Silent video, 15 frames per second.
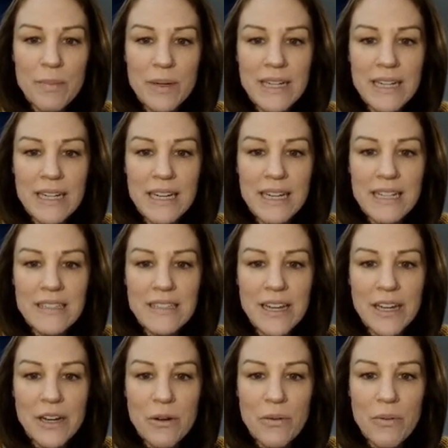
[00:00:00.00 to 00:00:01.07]
put it
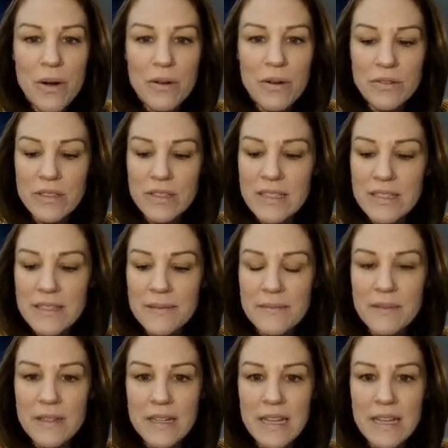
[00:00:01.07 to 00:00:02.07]
inside quotes.